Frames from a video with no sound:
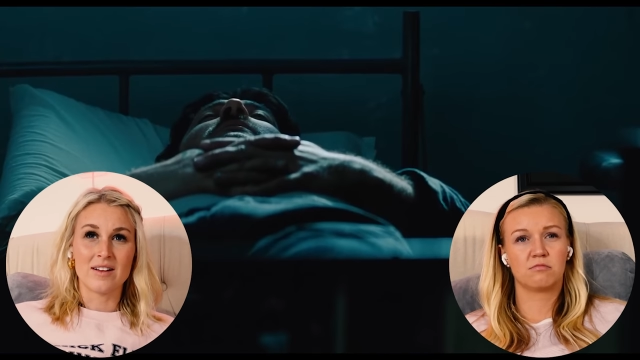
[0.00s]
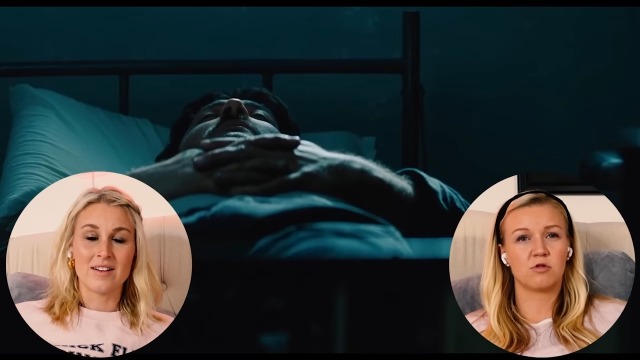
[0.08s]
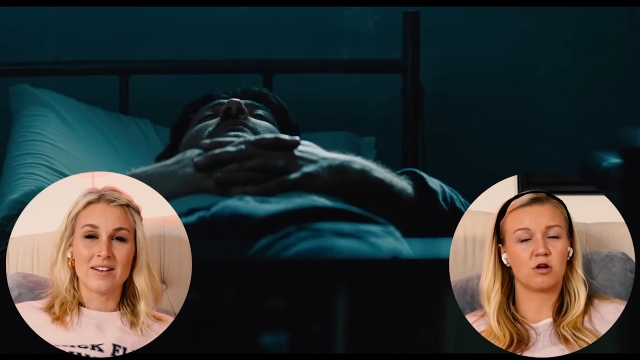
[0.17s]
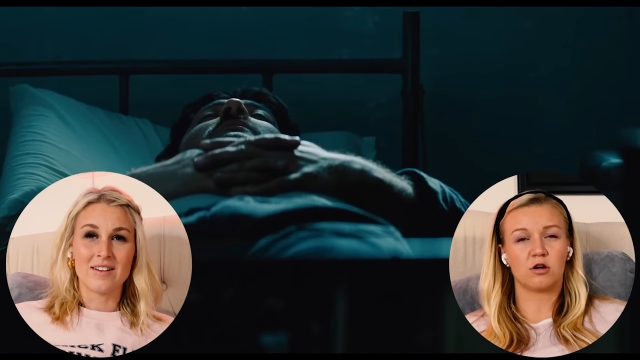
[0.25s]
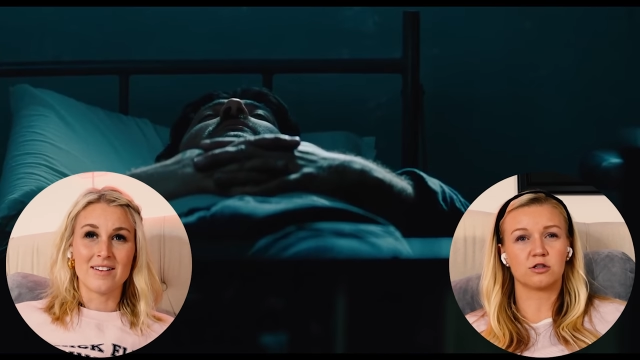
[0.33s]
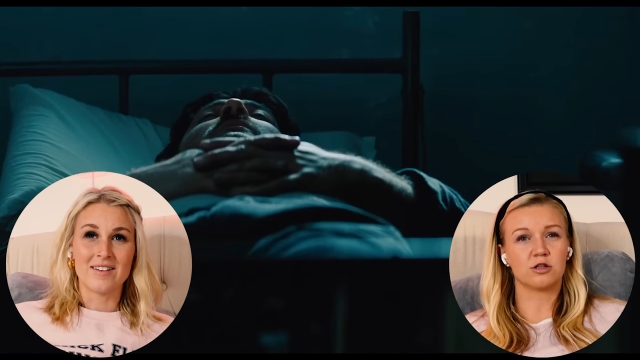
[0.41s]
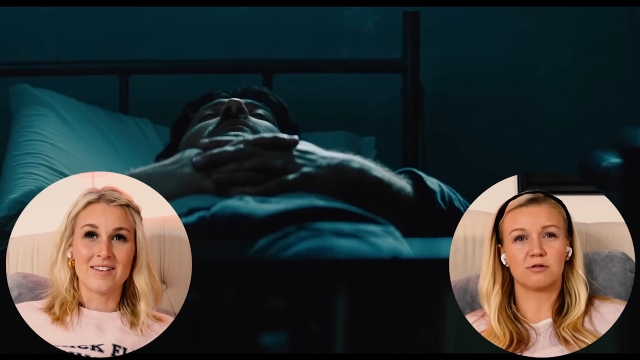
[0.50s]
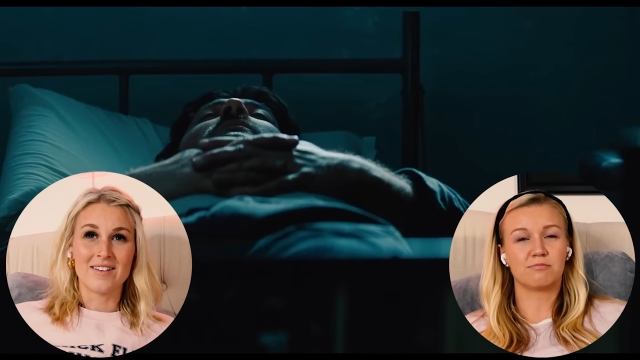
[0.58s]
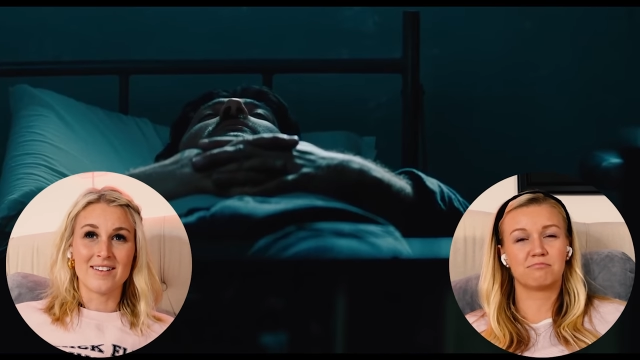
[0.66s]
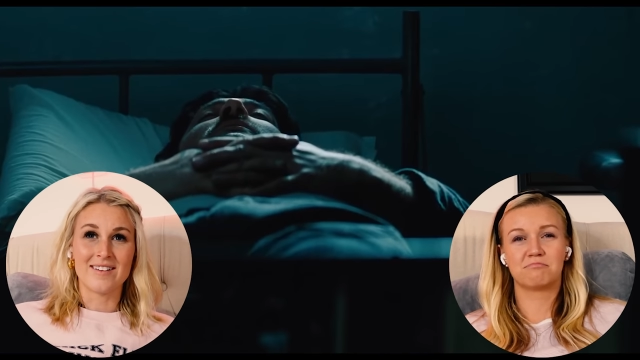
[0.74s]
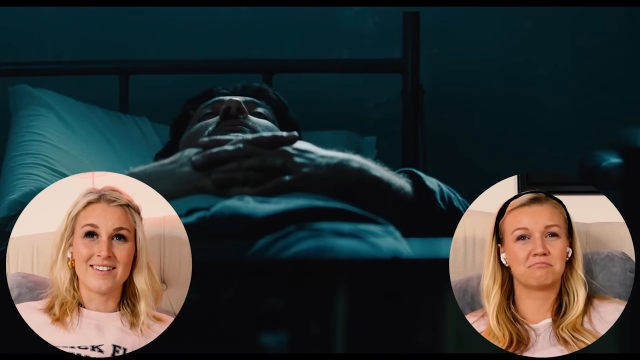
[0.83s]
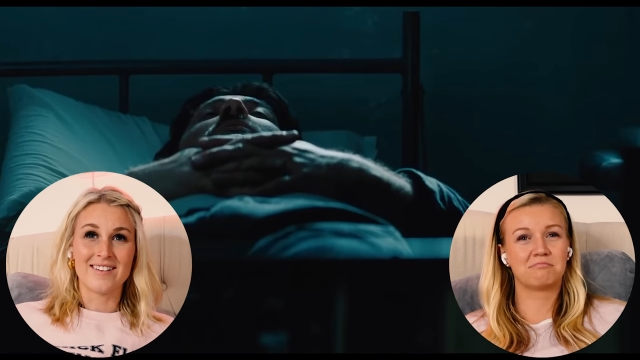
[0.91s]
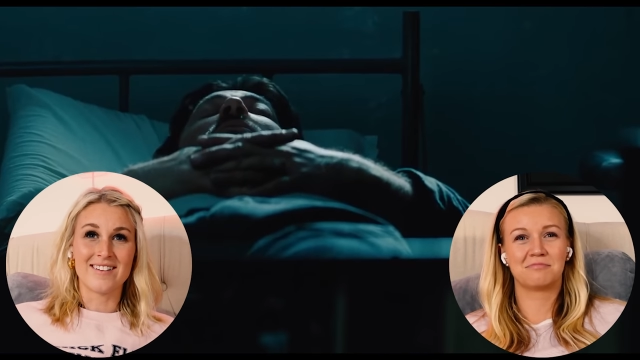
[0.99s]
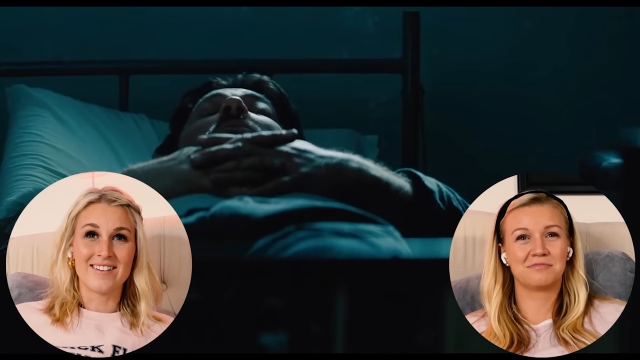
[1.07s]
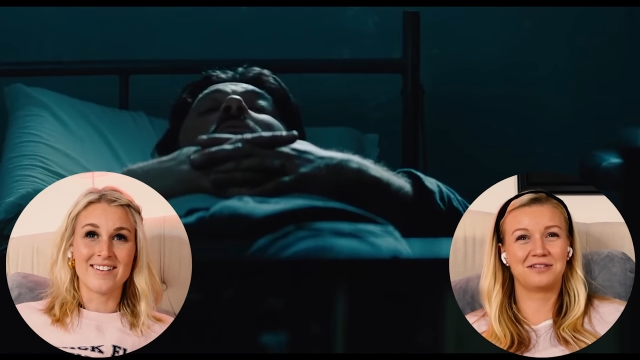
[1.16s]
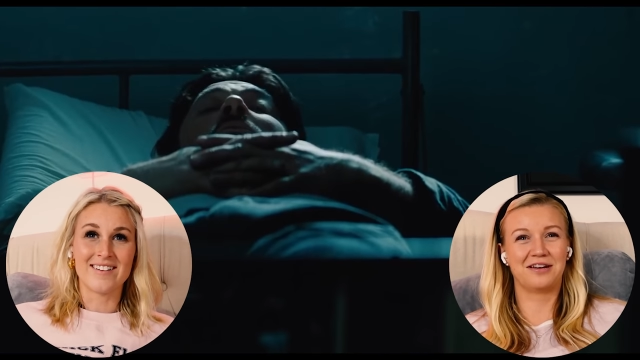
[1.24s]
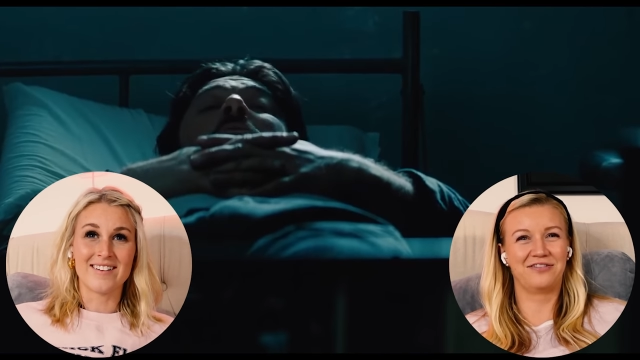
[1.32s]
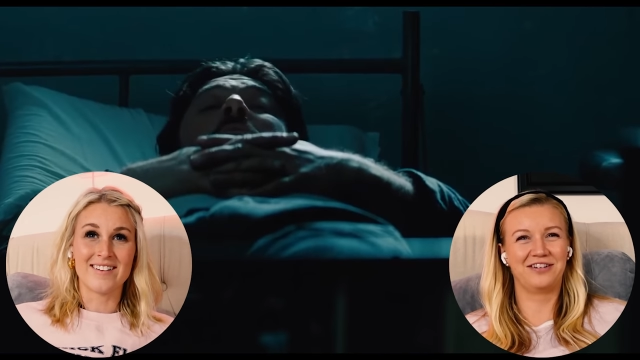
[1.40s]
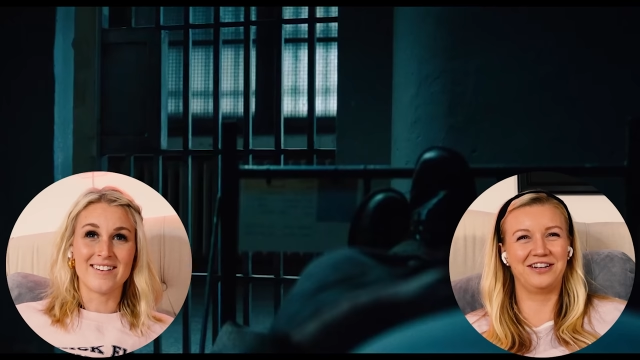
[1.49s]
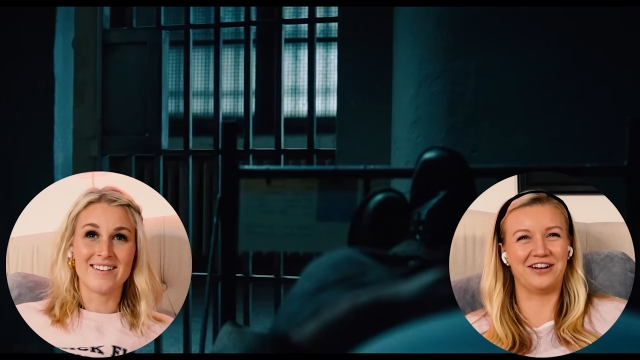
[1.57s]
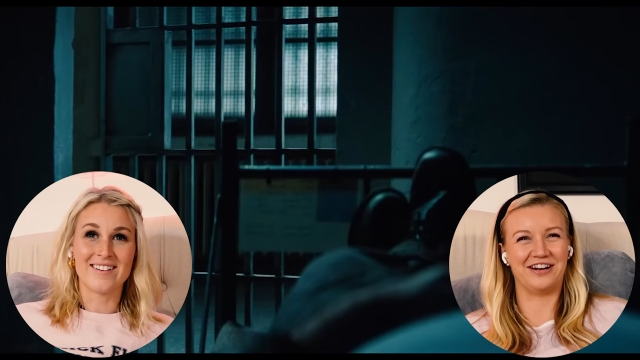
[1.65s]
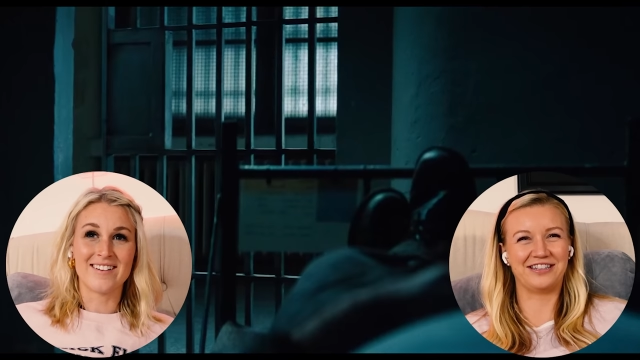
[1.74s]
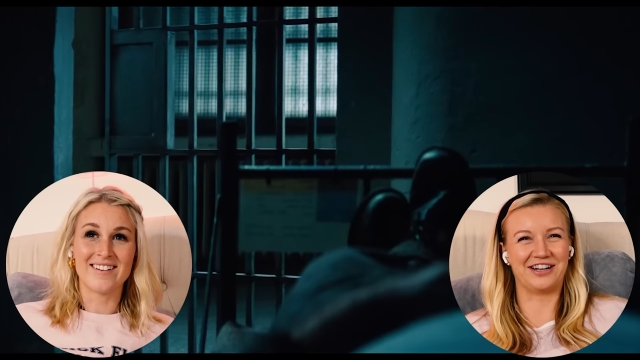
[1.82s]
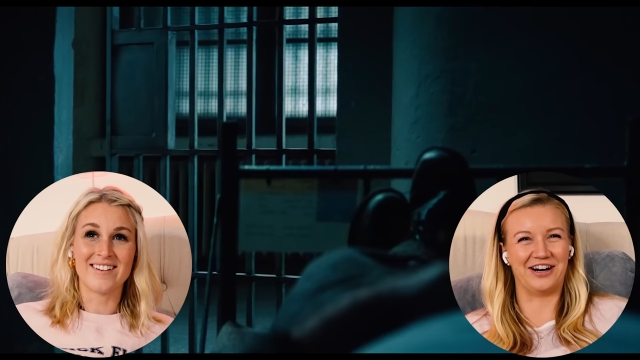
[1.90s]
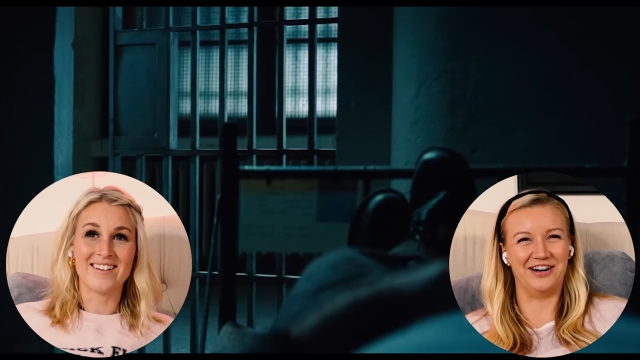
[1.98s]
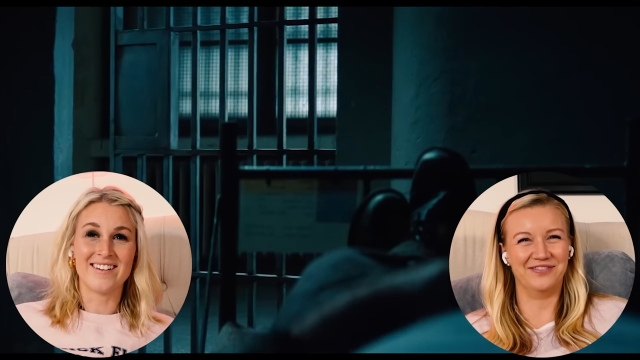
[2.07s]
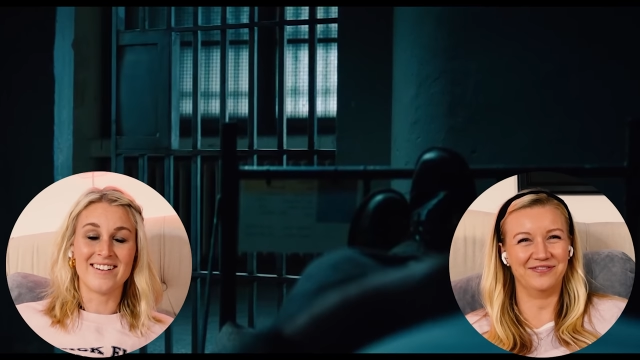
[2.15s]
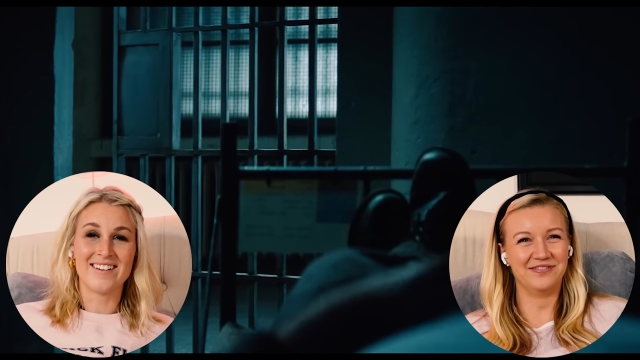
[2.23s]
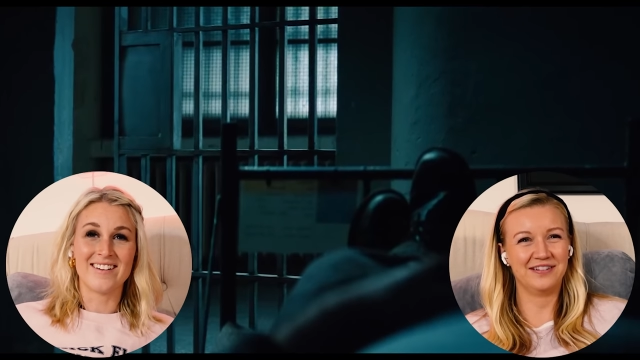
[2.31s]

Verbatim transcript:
Speaker 1: Not Tom. Definitely not Tom.